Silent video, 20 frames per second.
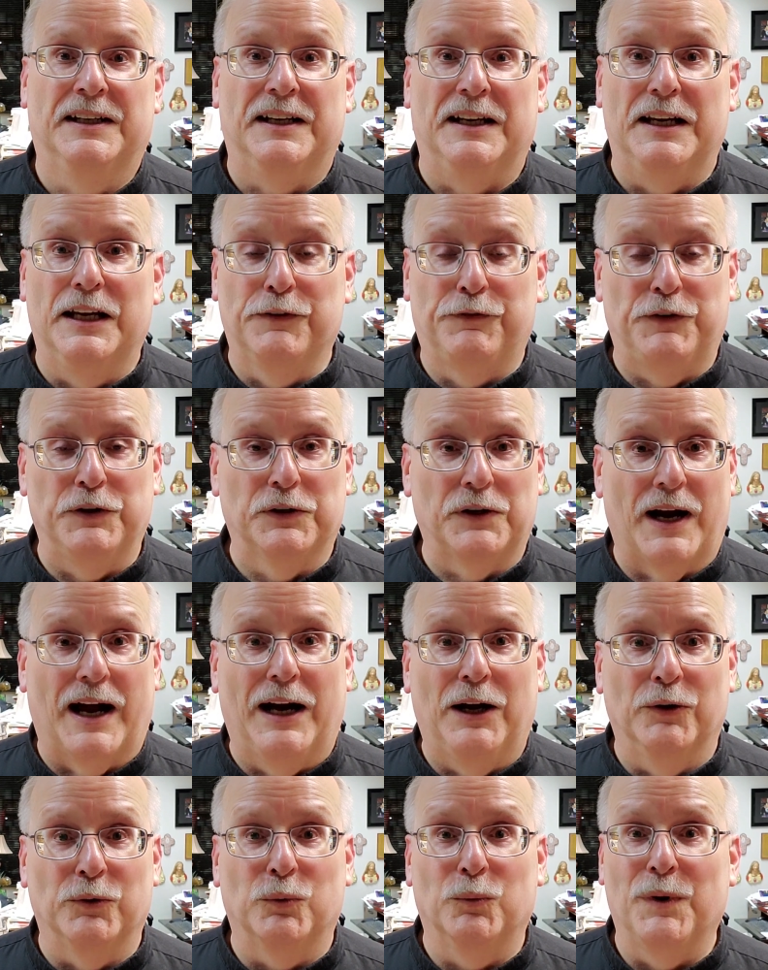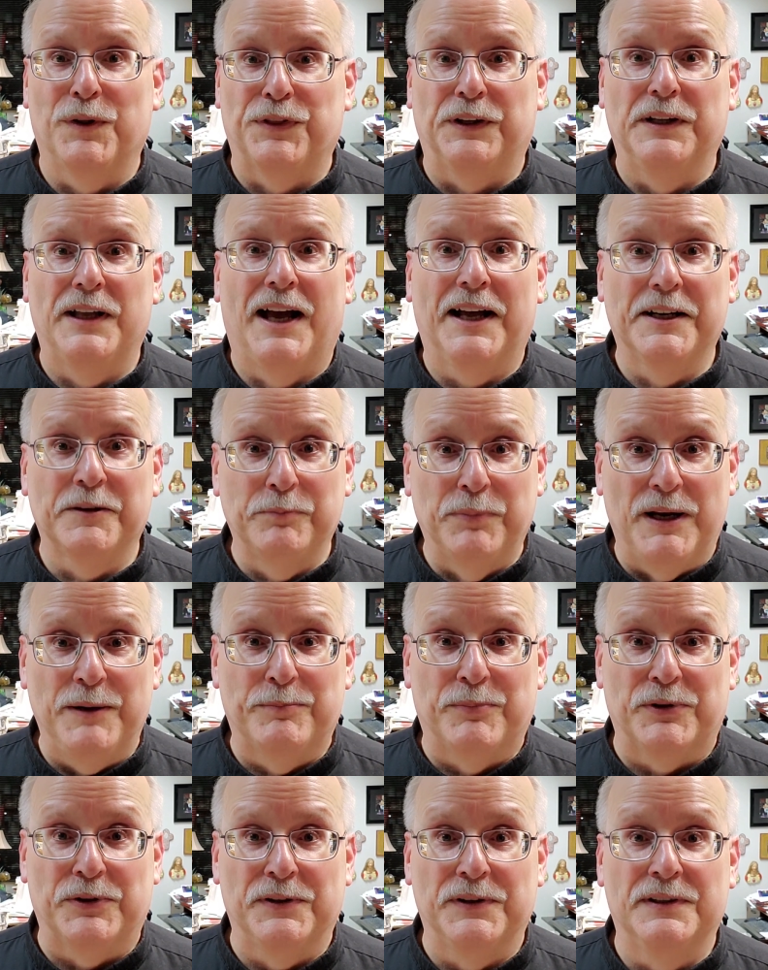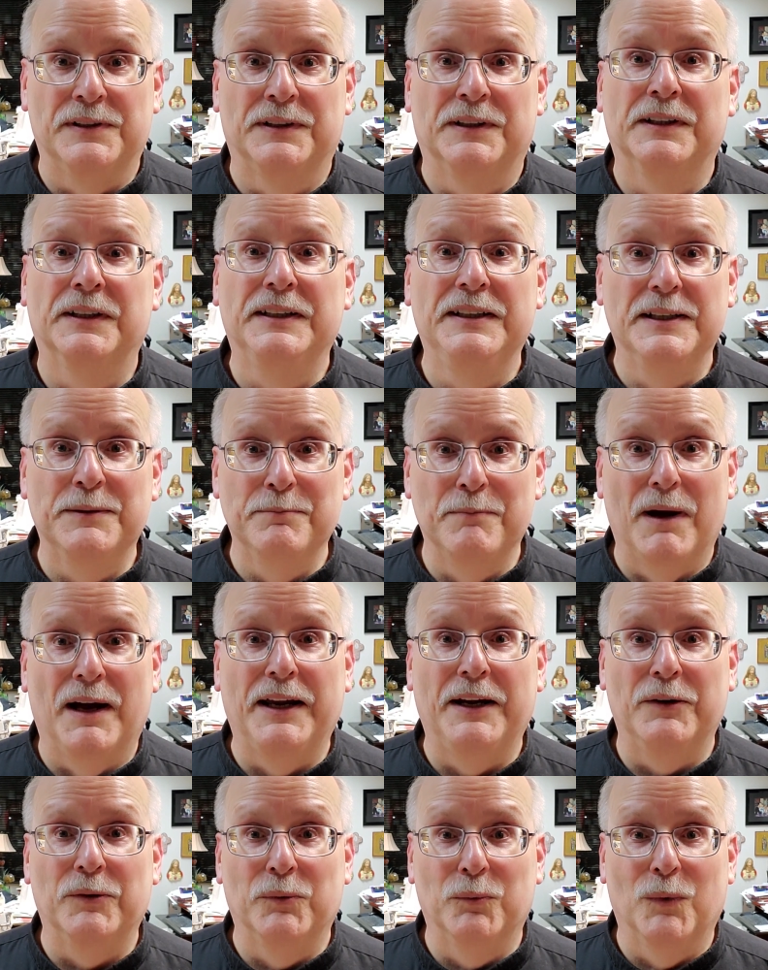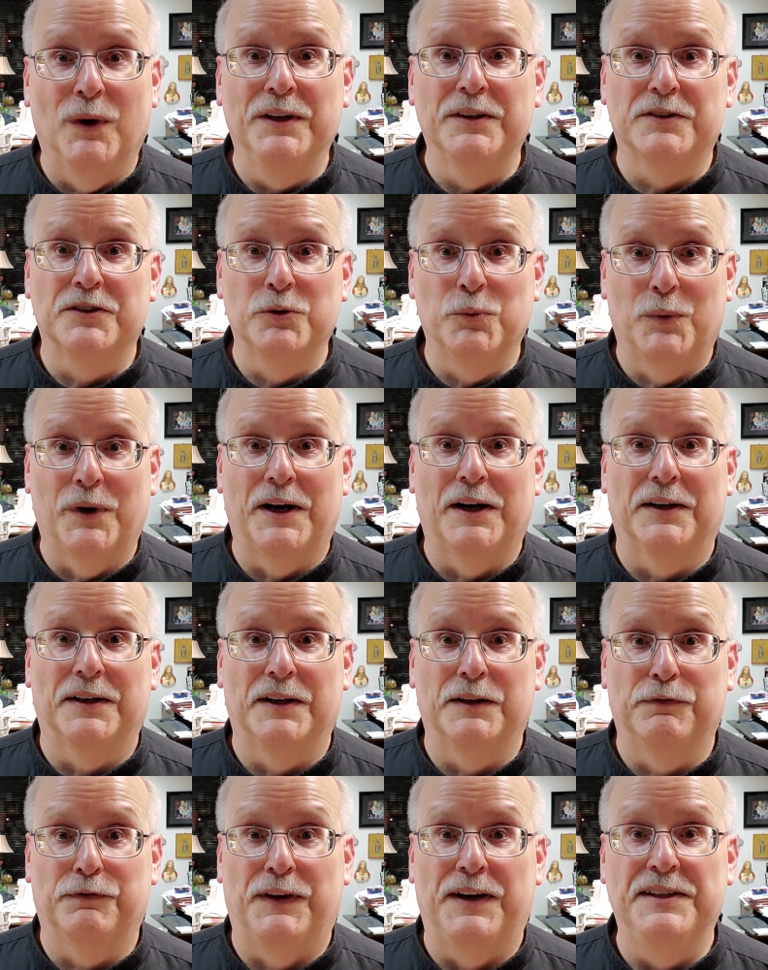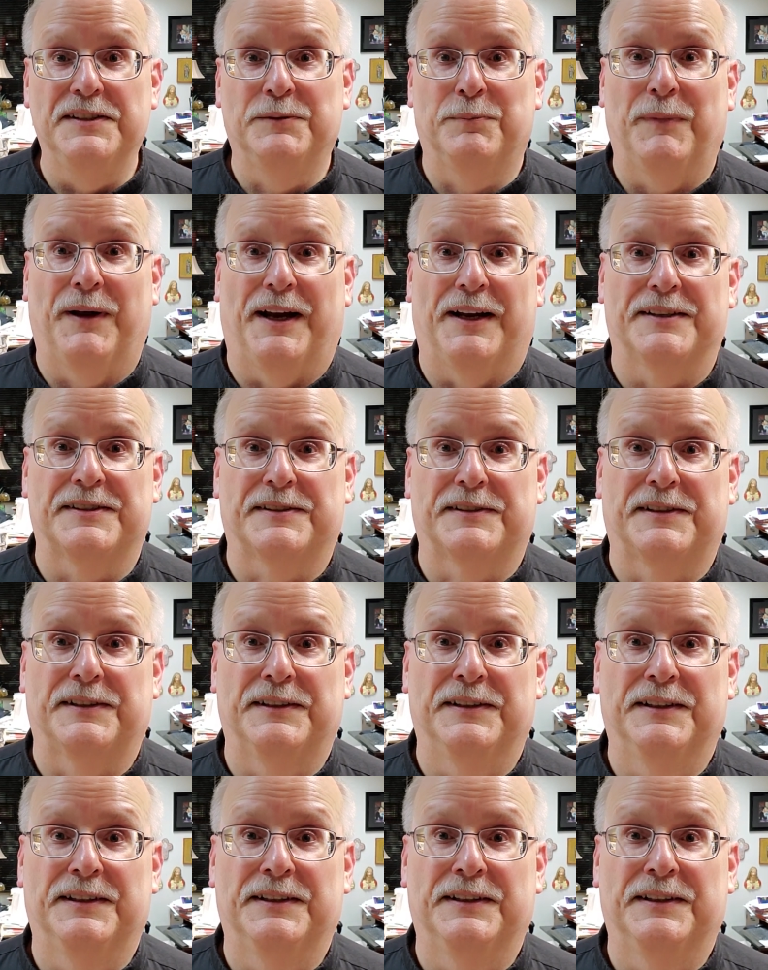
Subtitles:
If you're out with a lot of people, you might want to wear a face mask.